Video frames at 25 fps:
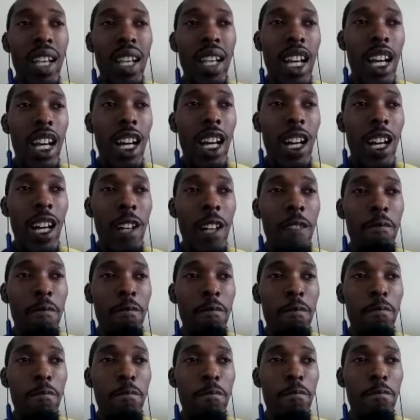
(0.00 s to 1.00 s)
Um,
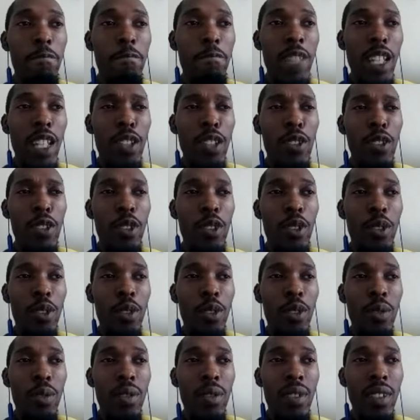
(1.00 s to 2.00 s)
and
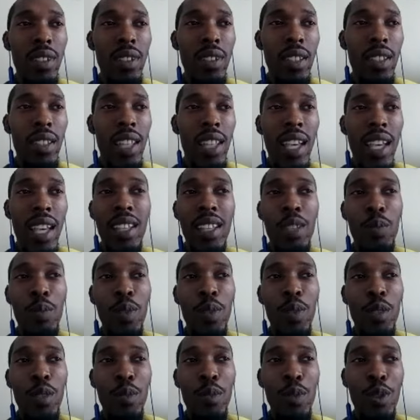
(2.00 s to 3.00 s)
so that has
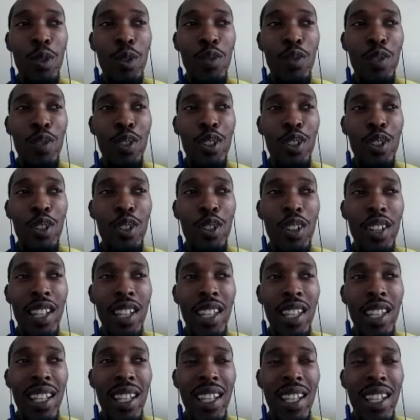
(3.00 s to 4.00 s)
been a beautiful journey,
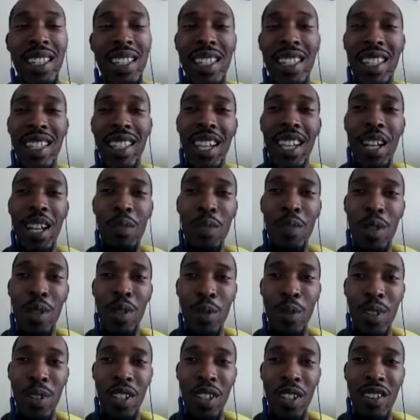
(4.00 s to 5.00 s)
and like seeing how people
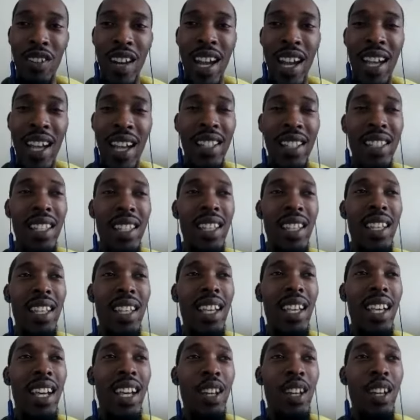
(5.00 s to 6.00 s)
interact,
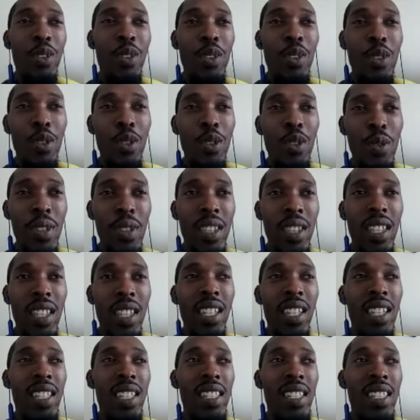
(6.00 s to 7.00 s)
how you do
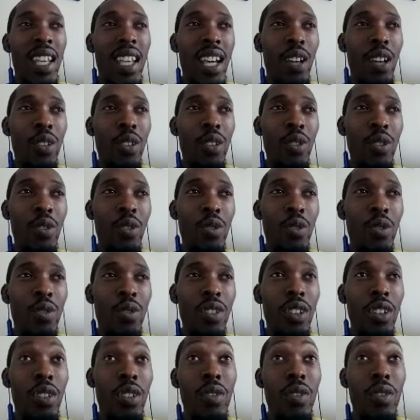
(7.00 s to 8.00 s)
things, how you, you
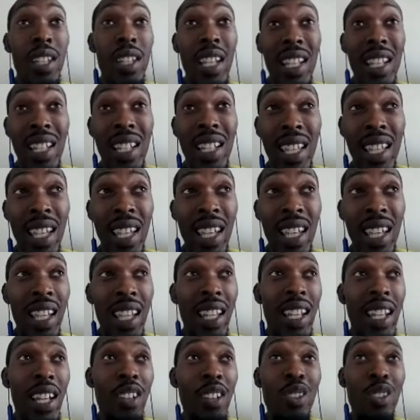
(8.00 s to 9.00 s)
know, delegate,
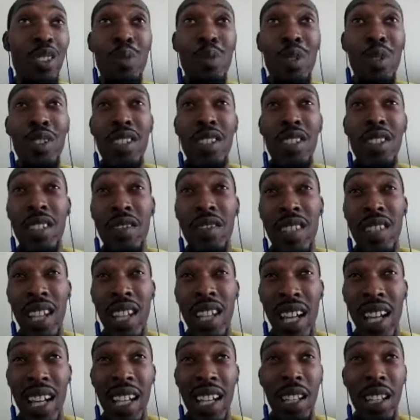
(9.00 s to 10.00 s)
how you perceive
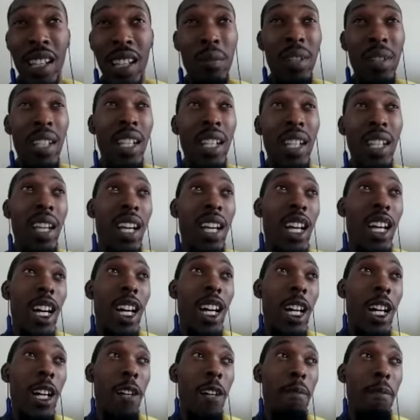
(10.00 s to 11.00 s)
time,
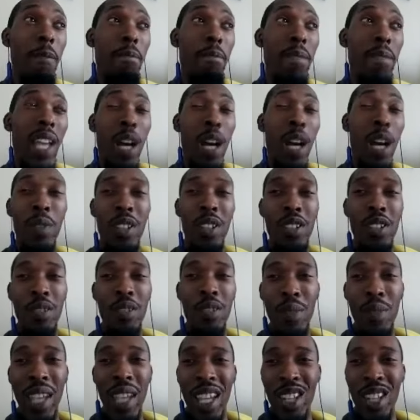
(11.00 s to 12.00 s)
um, how much
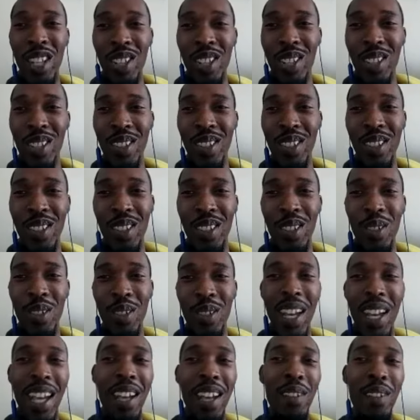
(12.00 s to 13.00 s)
patience you
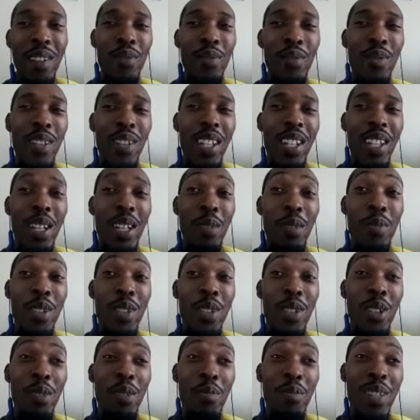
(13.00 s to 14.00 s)
have when it comes
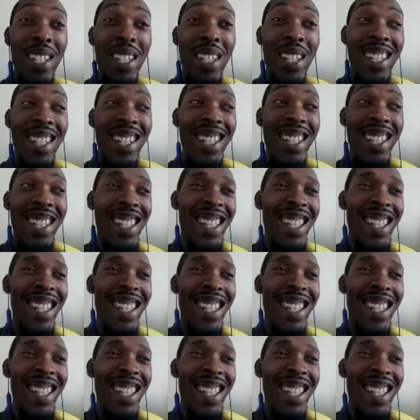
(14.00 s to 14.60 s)
to your business.